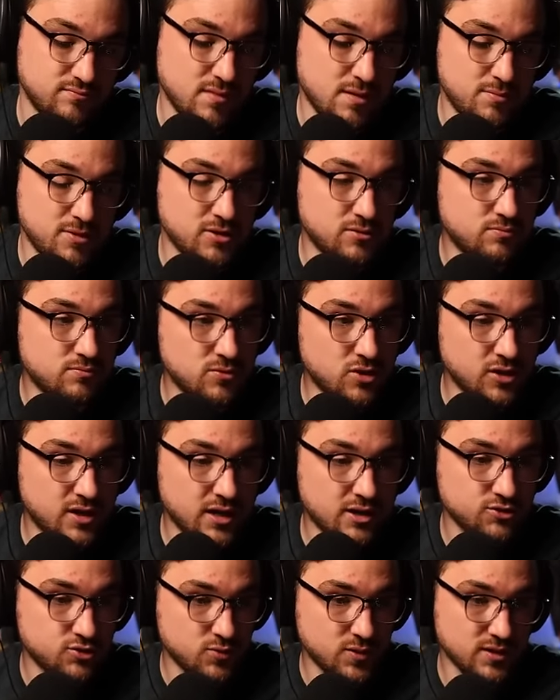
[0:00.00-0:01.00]
maybe
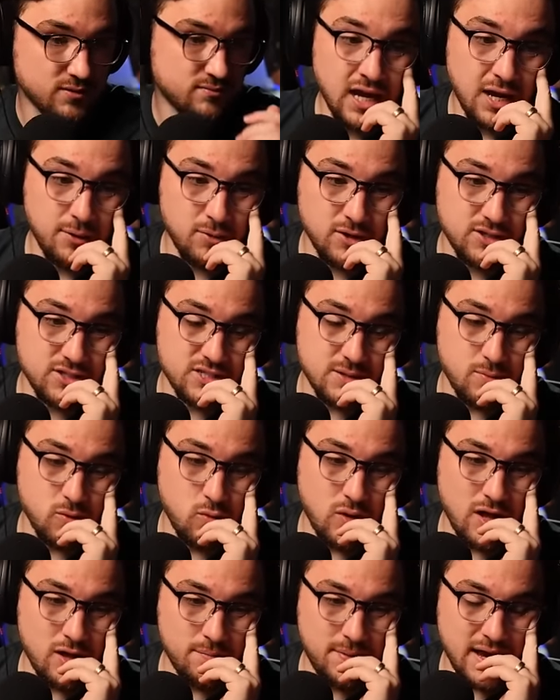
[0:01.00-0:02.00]
look elsewhere. I brought this up a
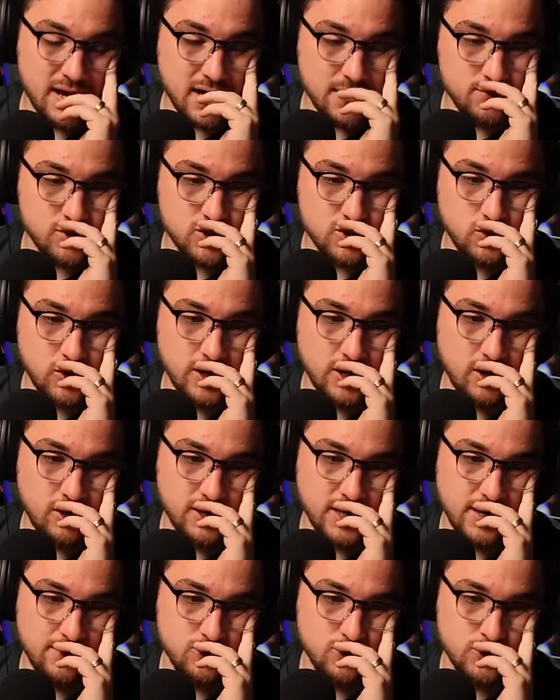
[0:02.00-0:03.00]
while back. I'm just worried all
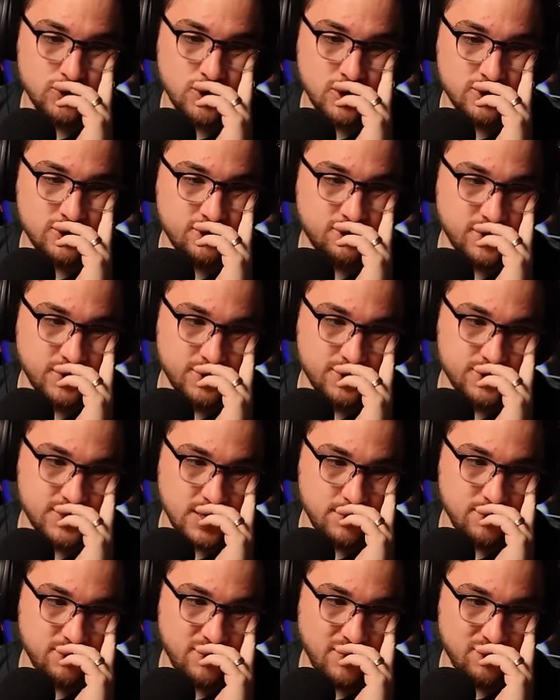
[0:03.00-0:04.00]
games will start to feel the
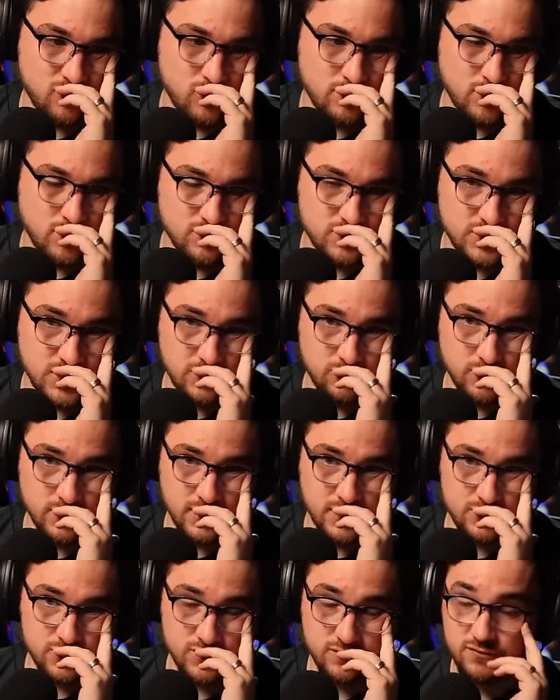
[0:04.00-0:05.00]
same if everyone moves to
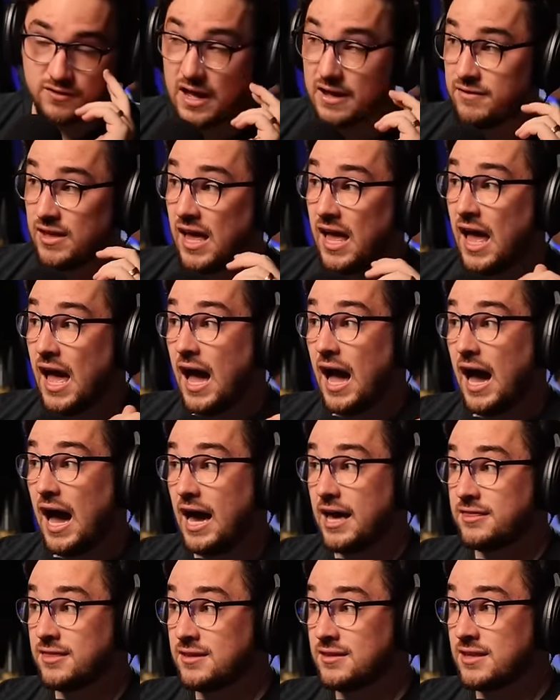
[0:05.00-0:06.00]
Unreal Engine five.
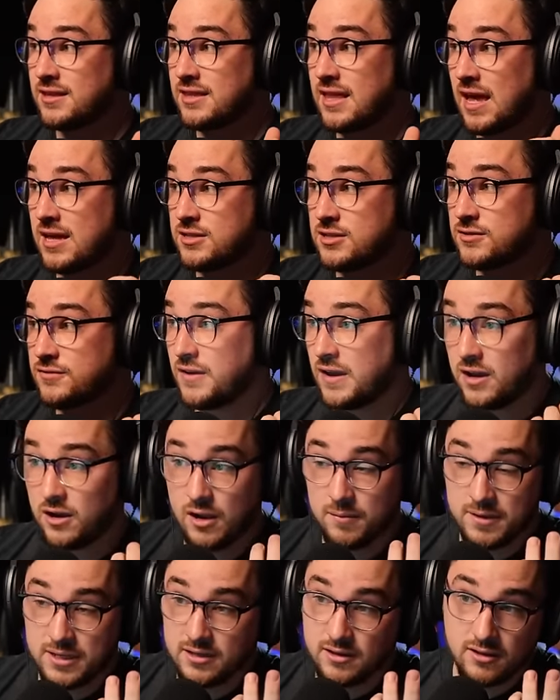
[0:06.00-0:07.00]
I think that that's fair.
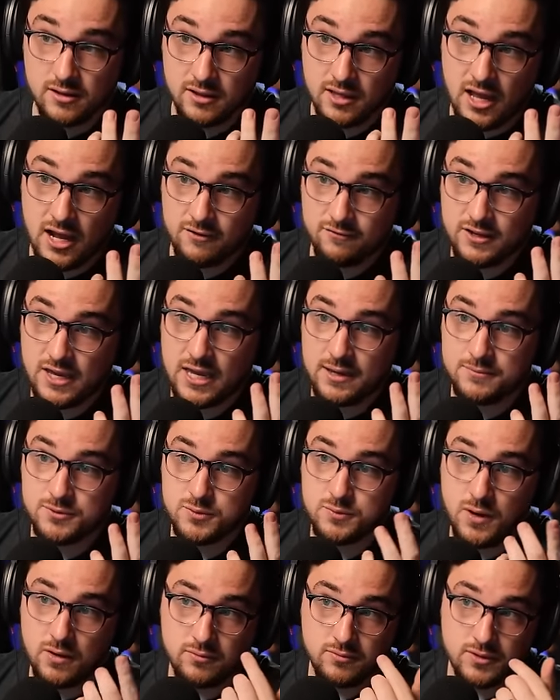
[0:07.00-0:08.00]
I mean, a lot of games
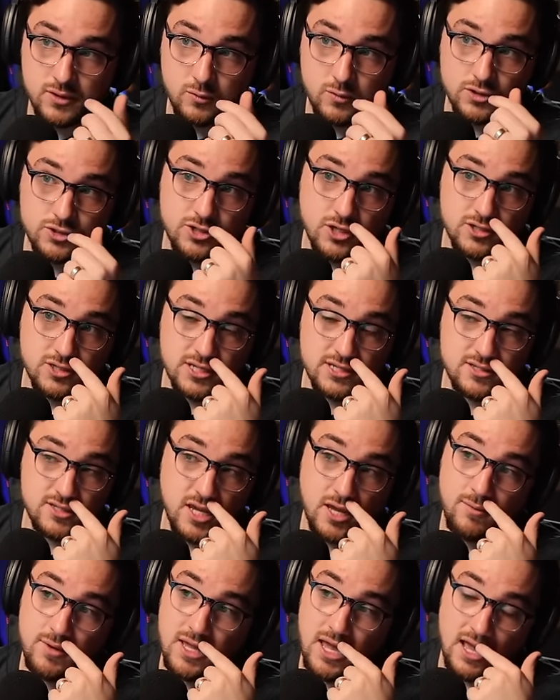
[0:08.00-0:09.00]
probably will start to get
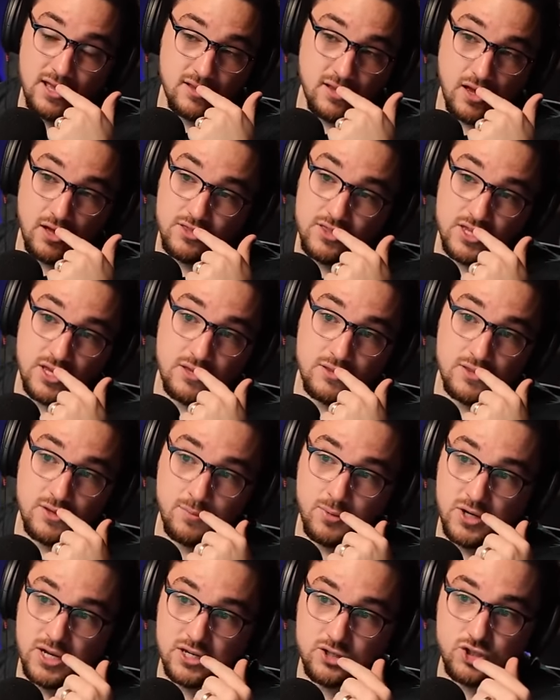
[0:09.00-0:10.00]
samey. And the, the
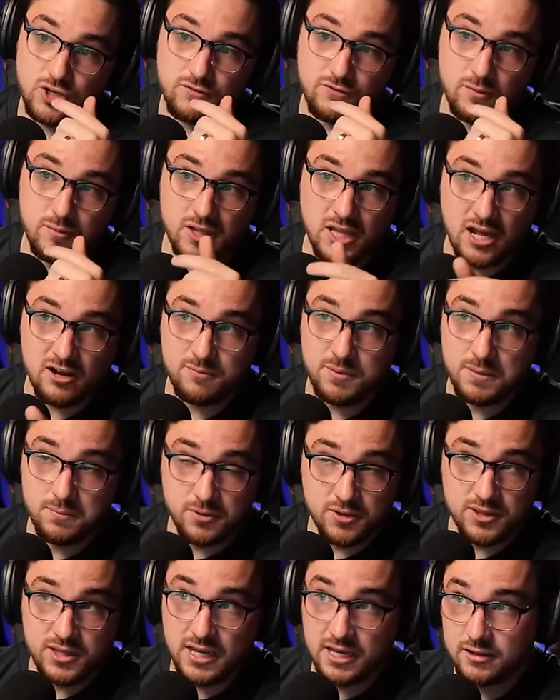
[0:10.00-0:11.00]
prediction from a lot of
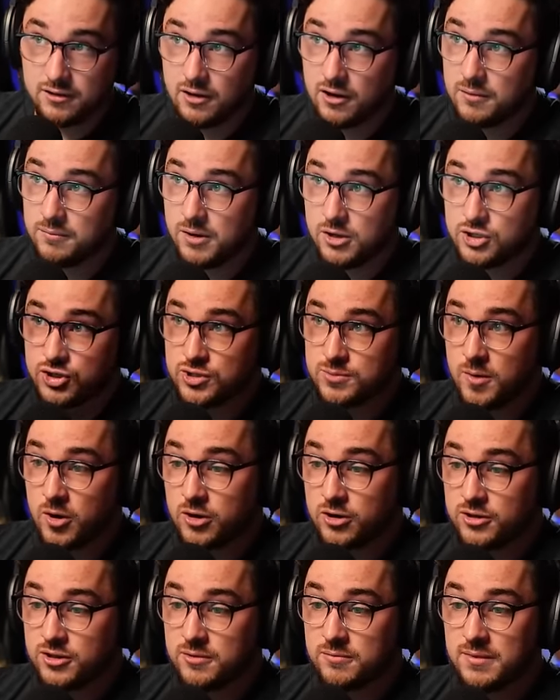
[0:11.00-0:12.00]
people that are much
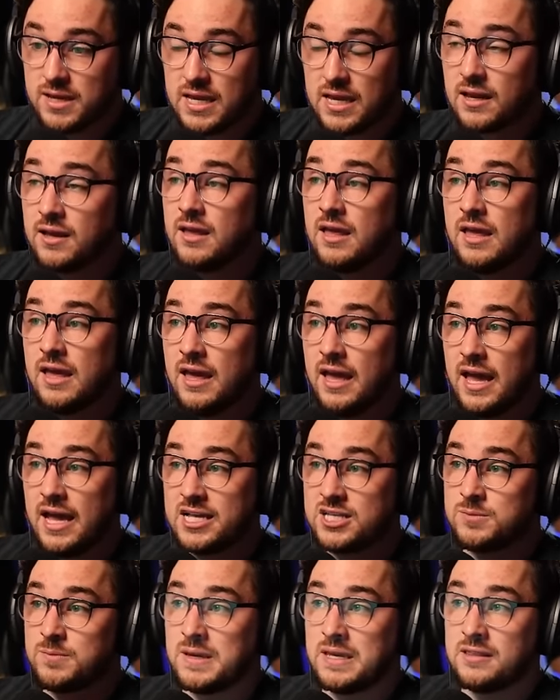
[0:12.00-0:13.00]
smarter than me
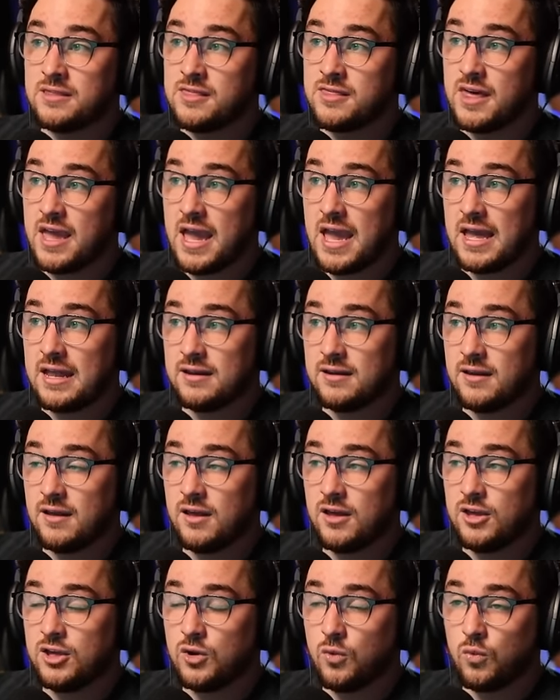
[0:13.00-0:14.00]
has been that
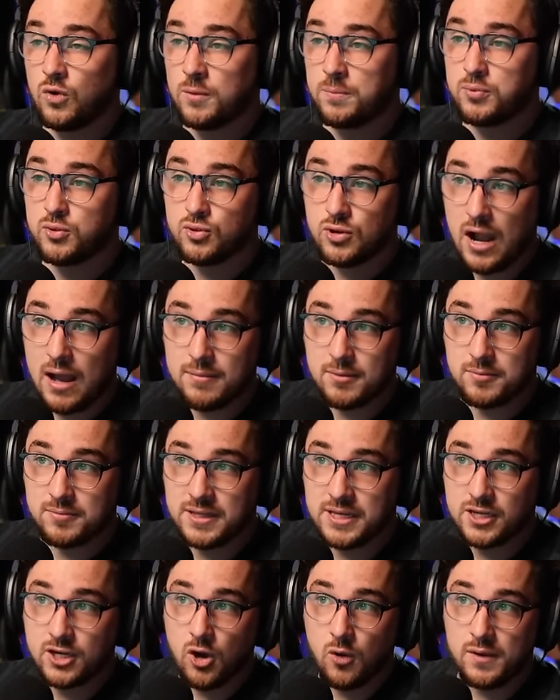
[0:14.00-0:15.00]
we're
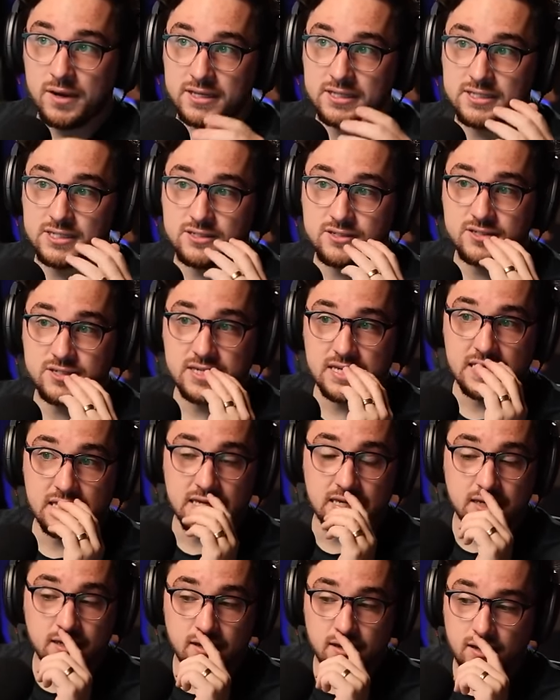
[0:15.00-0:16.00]
probably going to
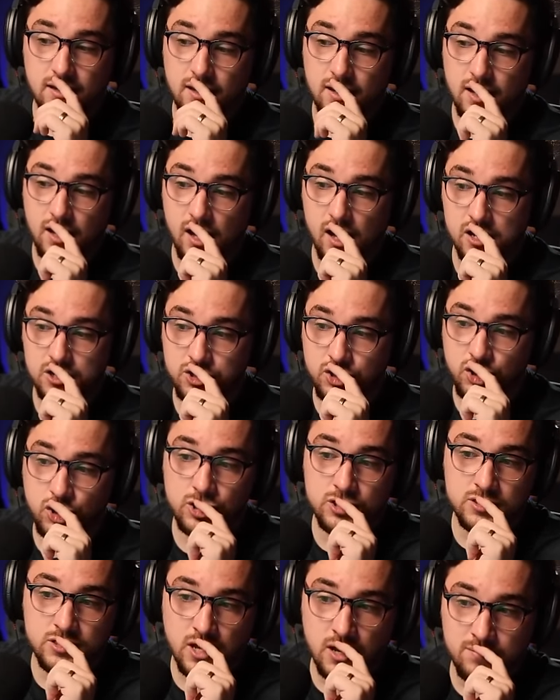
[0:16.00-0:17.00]
see a
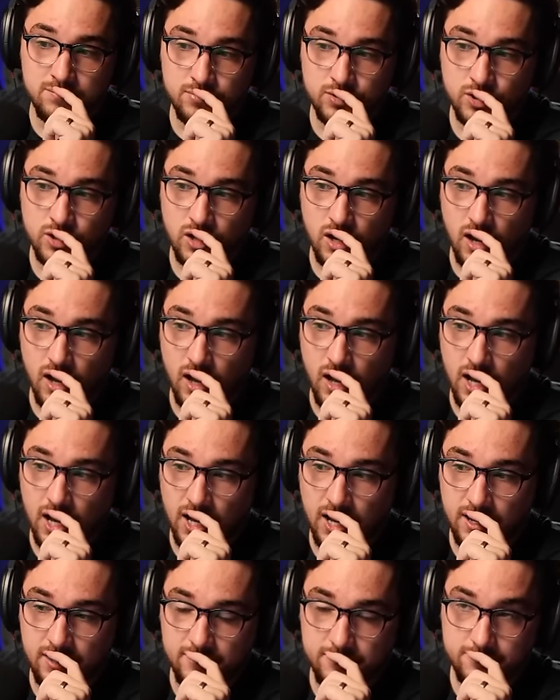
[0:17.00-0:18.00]
good number
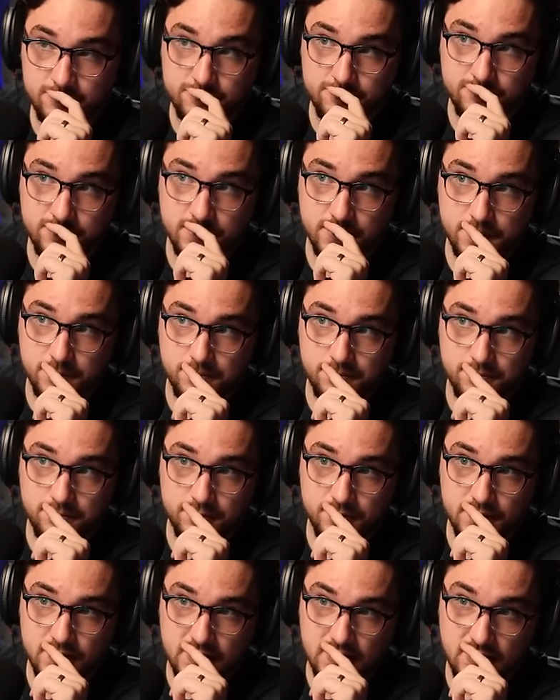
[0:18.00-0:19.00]
of
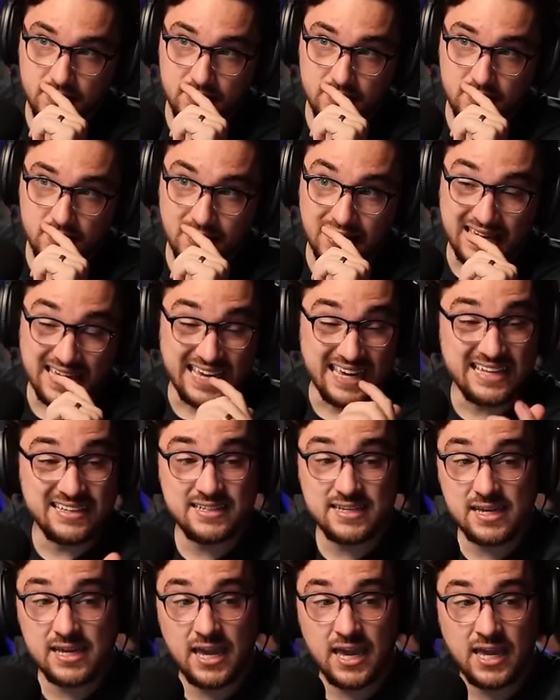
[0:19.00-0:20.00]
like
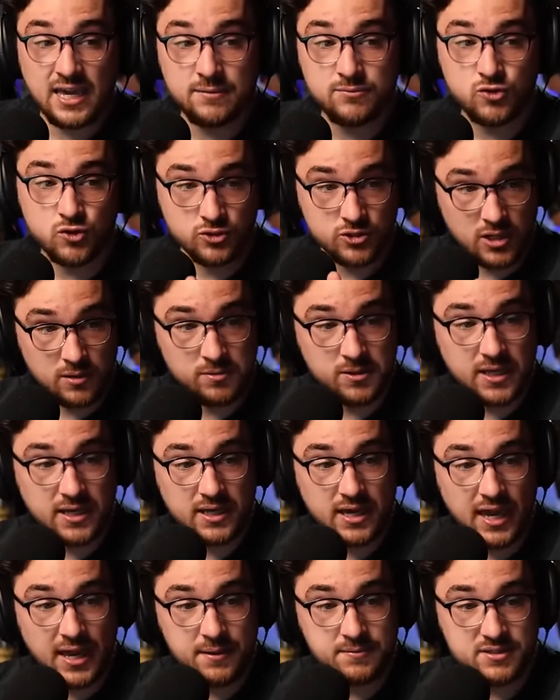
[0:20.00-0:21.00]
indie games or double A
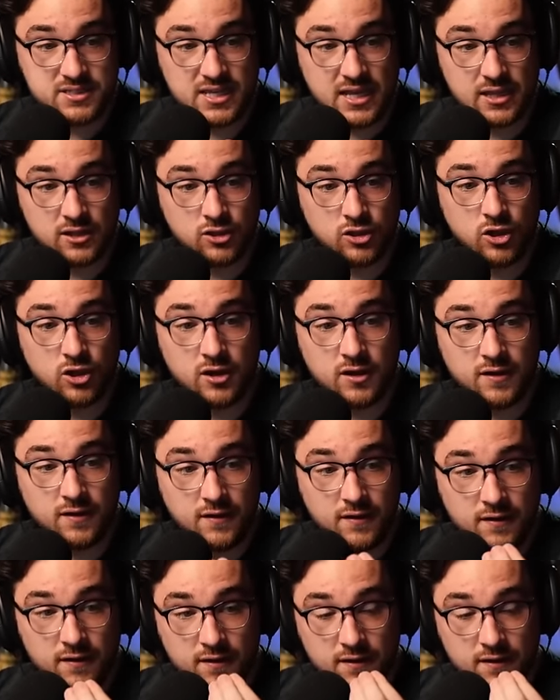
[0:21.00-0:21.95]
games that look